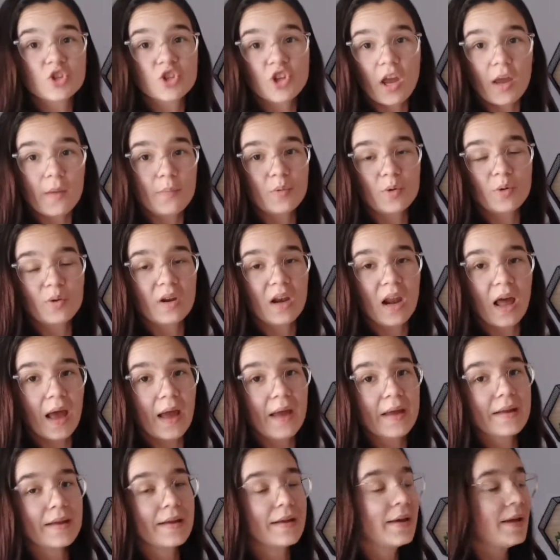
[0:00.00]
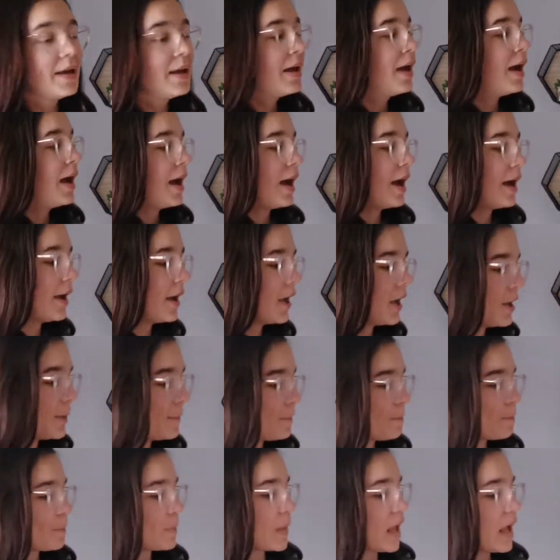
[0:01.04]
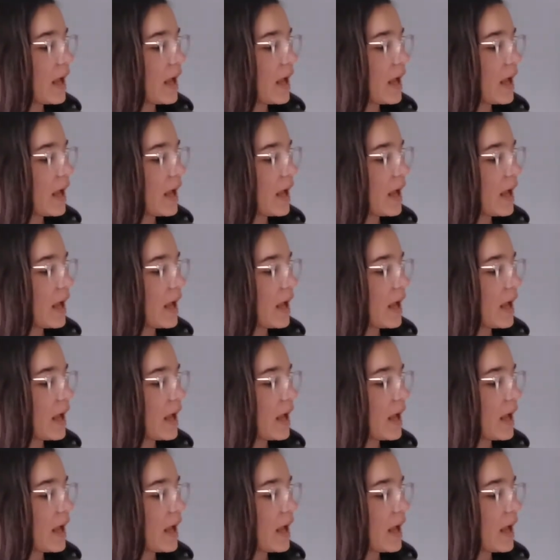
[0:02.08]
shape you'd like. And